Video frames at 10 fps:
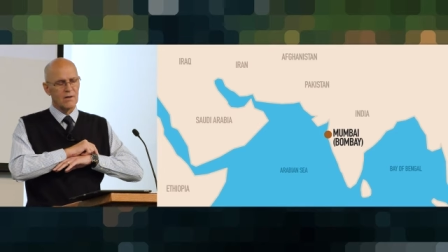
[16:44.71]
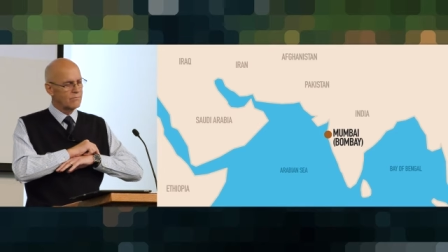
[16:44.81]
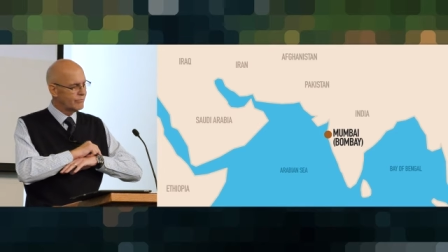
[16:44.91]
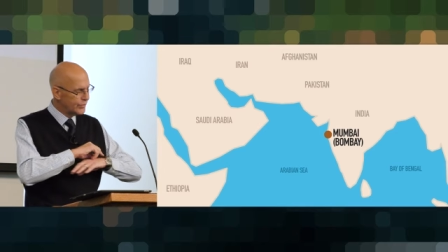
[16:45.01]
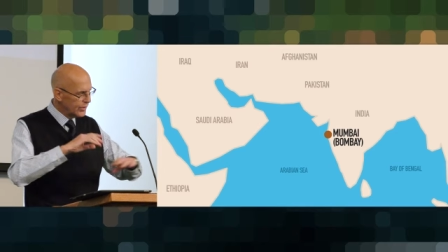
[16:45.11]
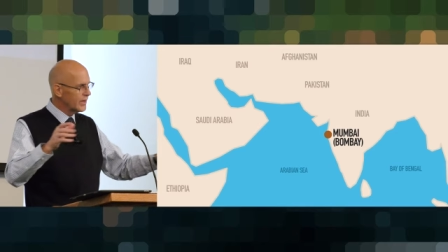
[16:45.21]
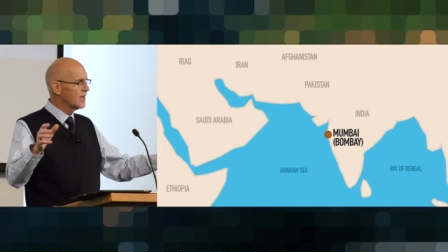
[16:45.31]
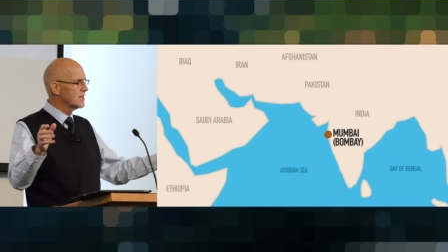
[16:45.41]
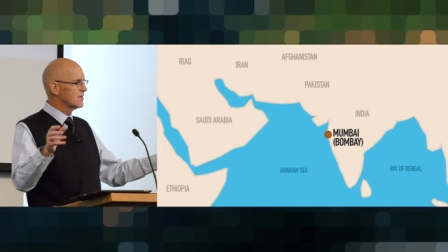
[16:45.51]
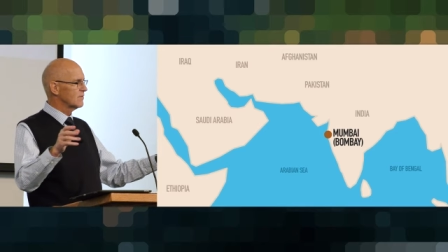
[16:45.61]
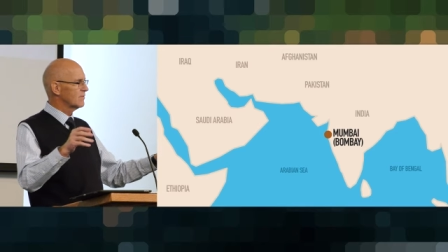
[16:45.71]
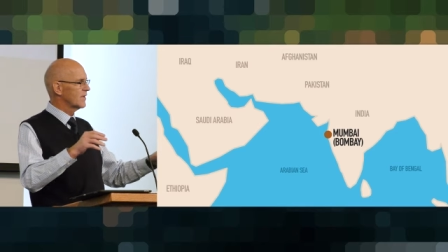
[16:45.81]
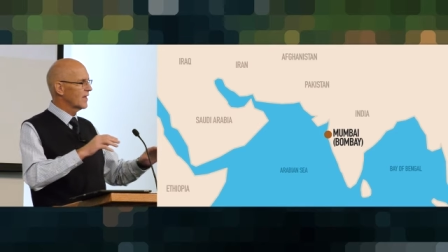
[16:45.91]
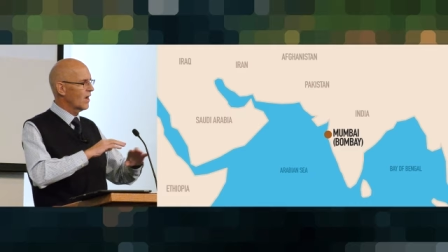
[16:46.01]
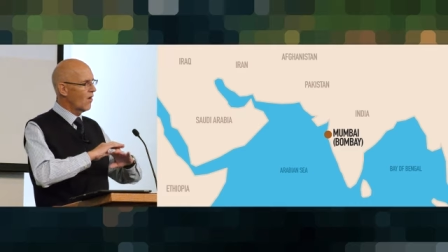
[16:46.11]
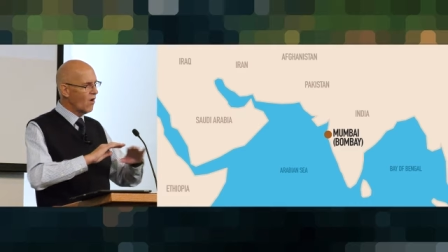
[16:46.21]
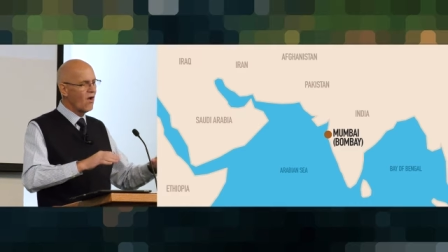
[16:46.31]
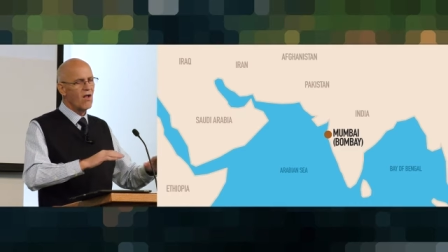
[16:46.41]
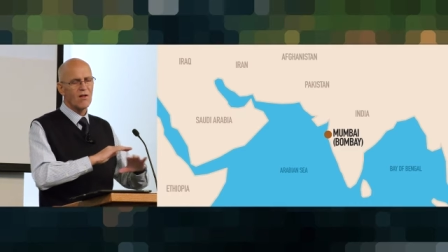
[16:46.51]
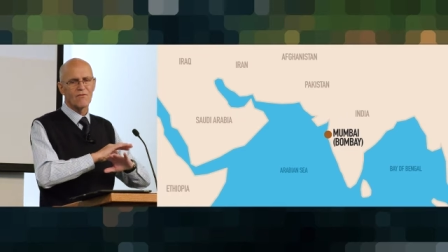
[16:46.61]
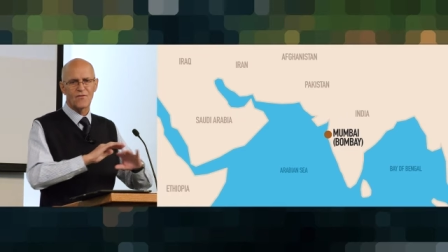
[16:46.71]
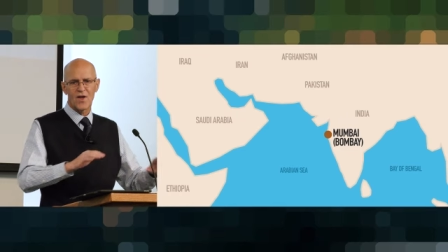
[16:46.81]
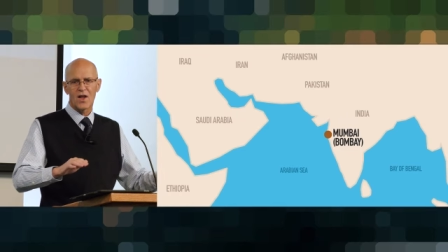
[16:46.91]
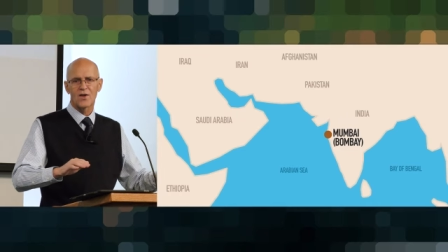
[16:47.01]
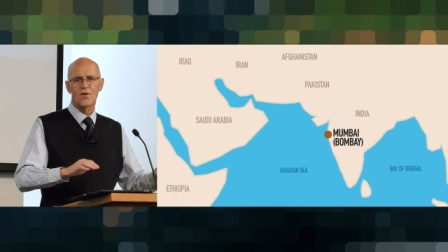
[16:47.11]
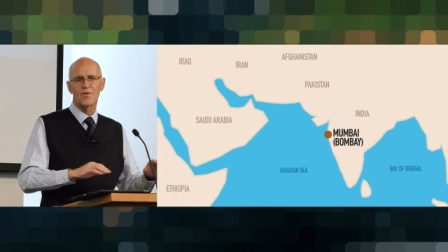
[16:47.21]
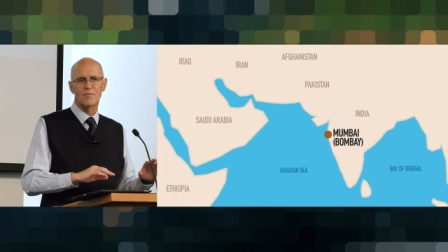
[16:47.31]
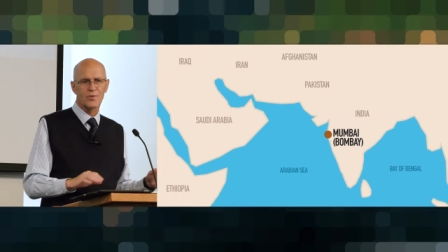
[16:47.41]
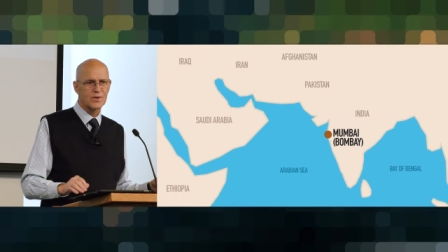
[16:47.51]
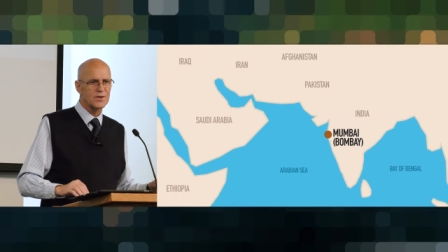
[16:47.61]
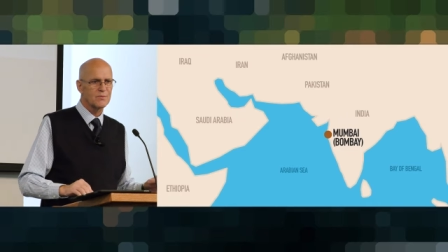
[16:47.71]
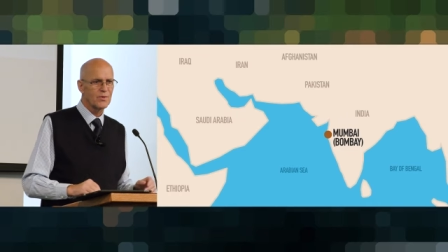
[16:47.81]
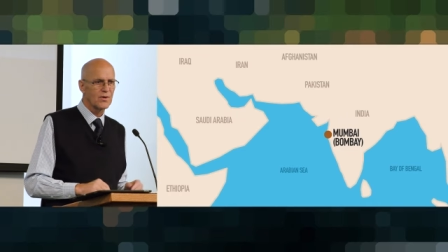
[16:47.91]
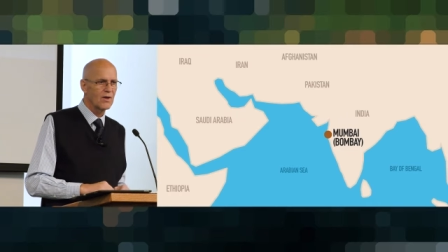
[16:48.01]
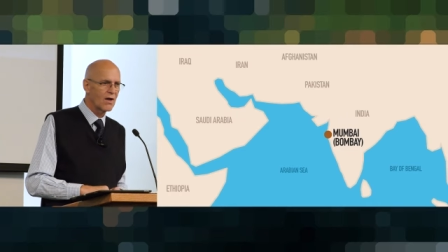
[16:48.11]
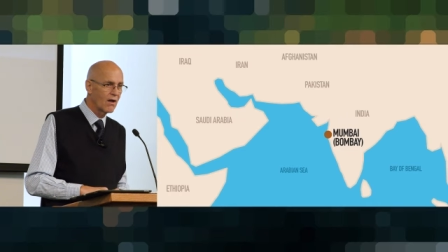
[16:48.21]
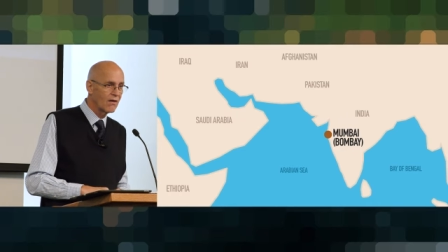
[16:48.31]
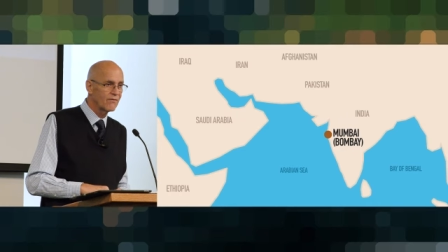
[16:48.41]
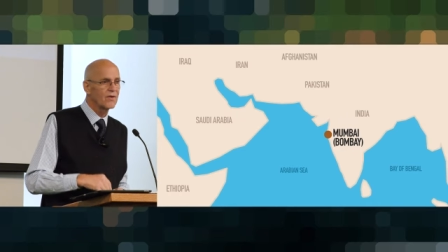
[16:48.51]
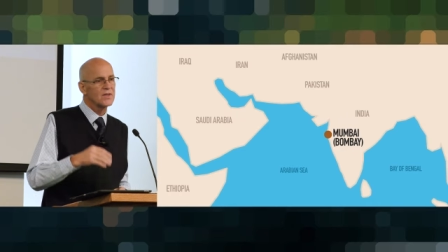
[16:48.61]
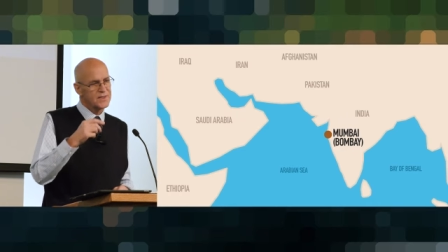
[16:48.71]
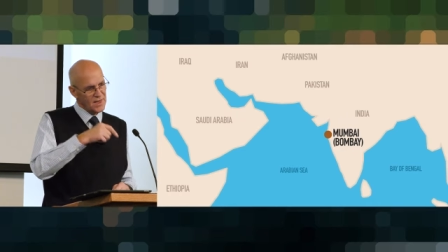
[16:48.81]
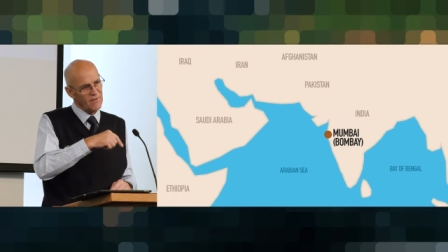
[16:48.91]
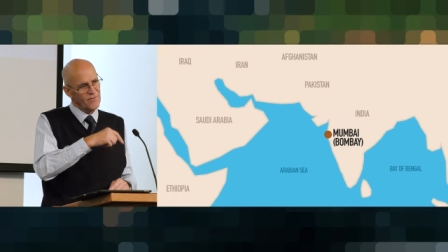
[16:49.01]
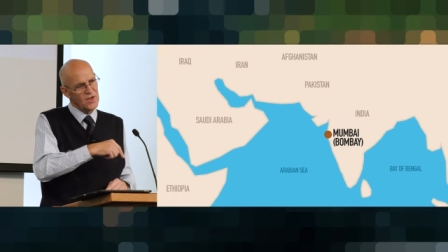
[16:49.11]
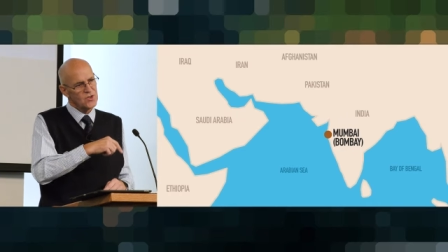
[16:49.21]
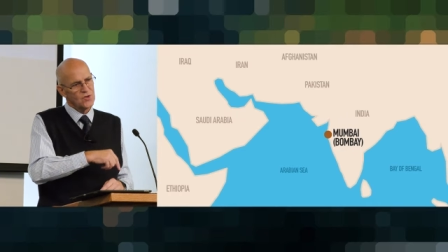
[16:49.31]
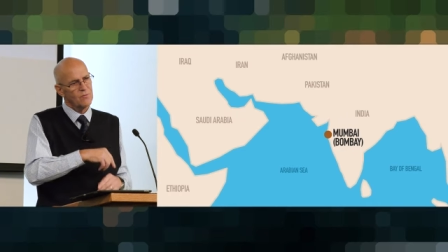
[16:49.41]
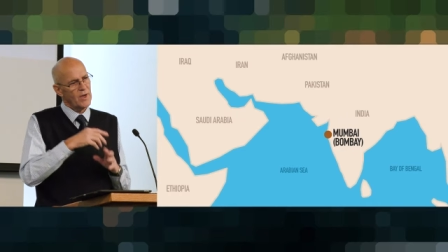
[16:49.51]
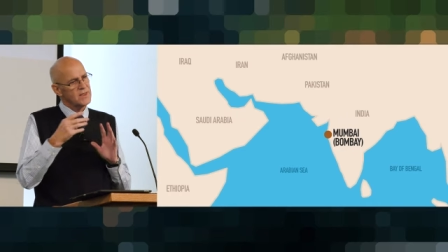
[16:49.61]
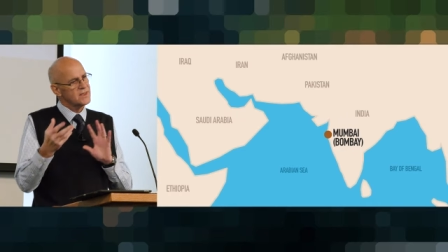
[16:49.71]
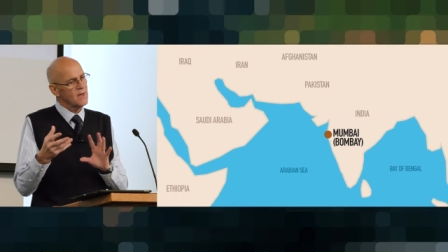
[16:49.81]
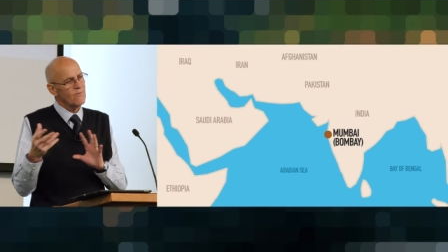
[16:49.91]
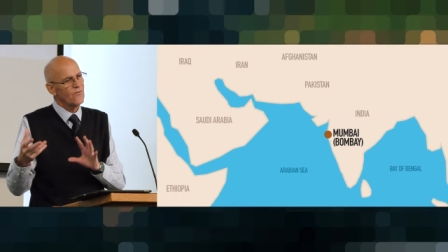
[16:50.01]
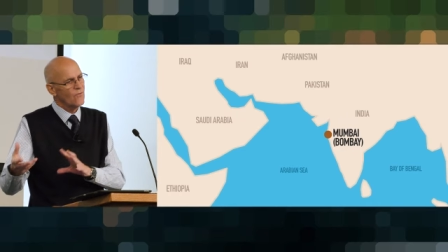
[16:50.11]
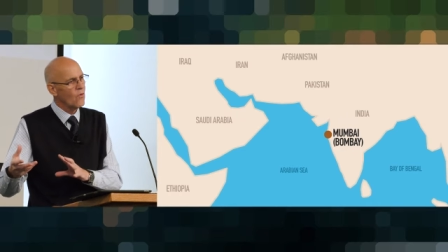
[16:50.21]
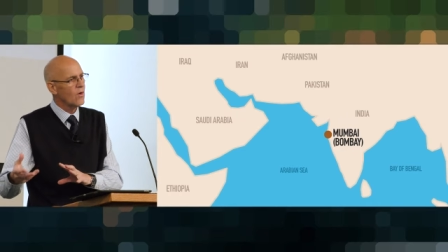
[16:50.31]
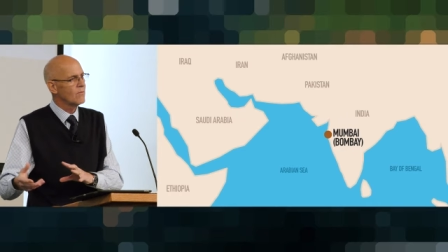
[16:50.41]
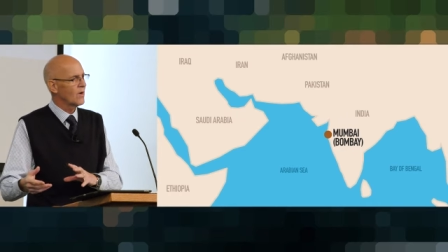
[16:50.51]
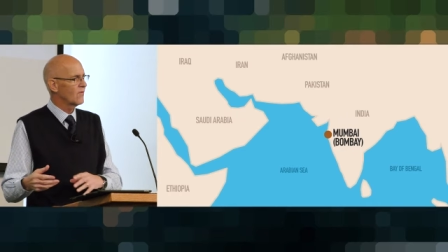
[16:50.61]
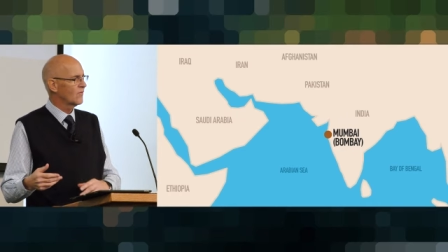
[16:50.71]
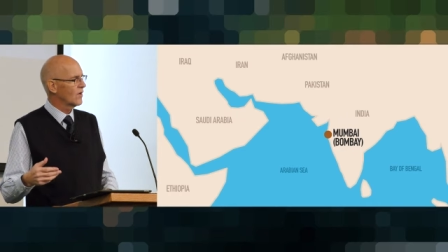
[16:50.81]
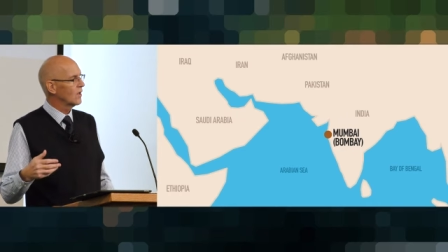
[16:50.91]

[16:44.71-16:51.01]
Buddhism, they all follow the principle of salvation by some form of